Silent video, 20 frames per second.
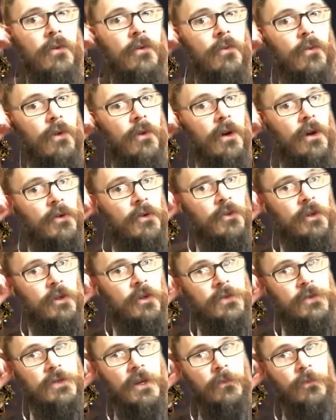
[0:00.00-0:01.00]
on
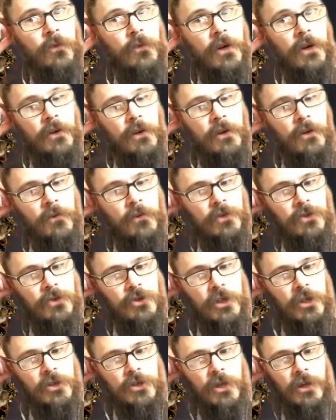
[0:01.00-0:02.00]
Turf's Up Radio with
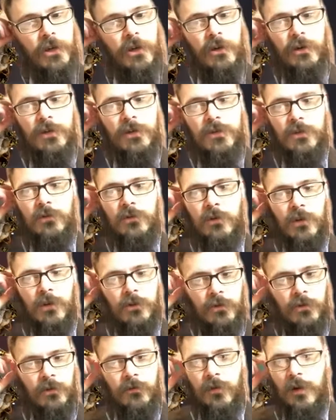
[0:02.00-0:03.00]
JJ Harris, the
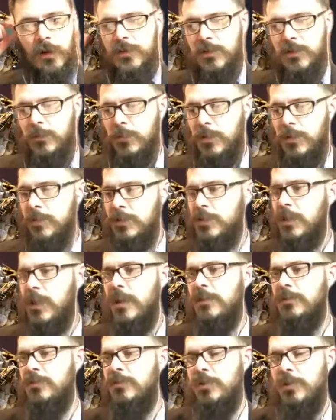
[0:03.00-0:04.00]
Director of Awesomeness
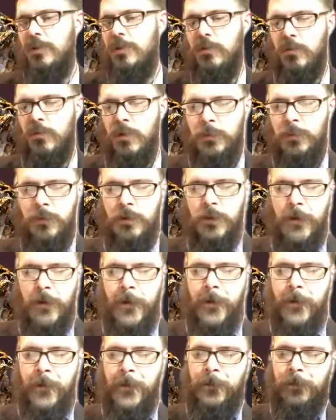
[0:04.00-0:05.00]
at GeoRipper.
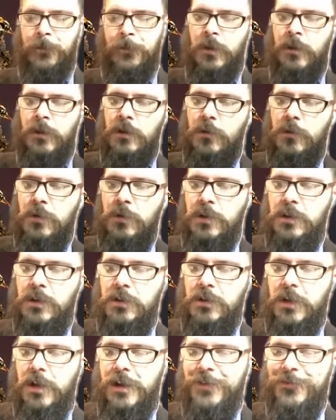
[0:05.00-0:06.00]
We're going to
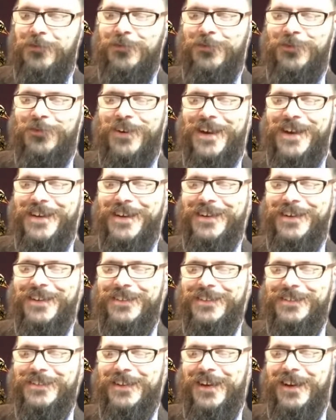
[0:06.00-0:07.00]
dive right
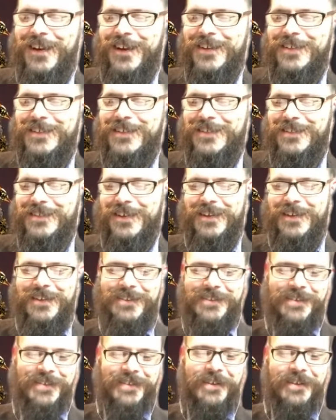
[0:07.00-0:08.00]
into hindsight
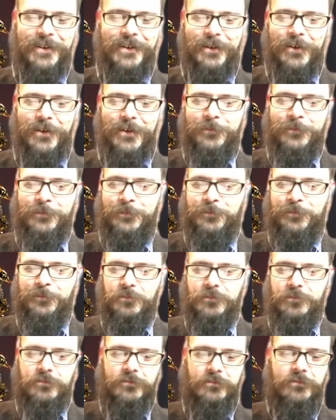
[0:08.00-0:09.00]
here.
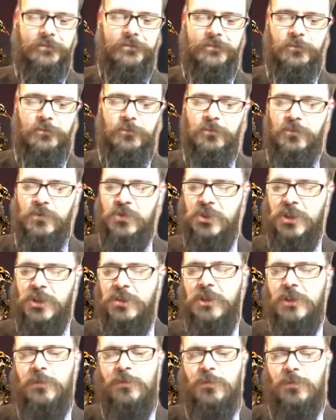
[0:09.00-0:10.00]

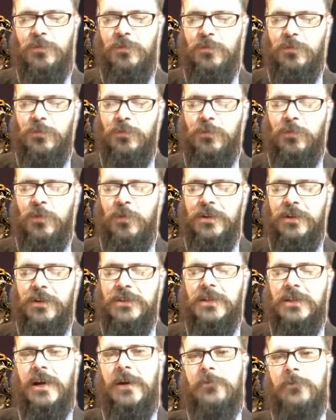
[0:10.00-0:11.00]
JJ, what are the
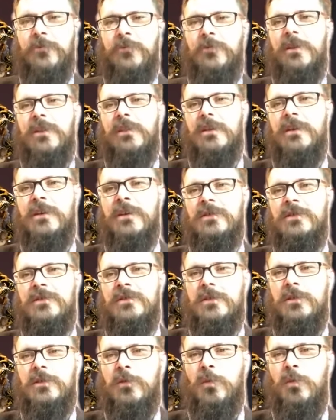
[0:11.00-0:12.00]
top 3 things
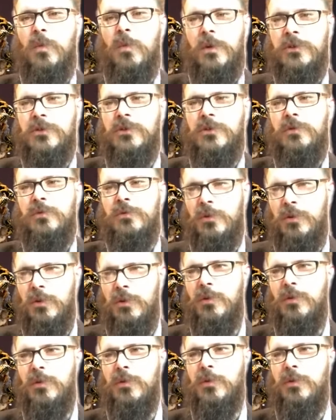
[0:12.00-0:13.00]
that you wish you
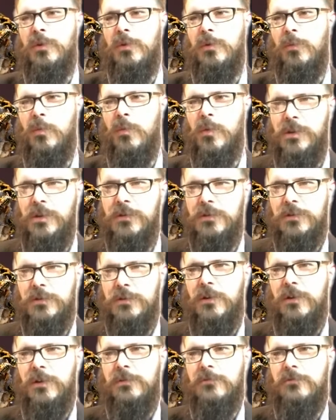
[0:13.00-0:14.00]
knew when you started?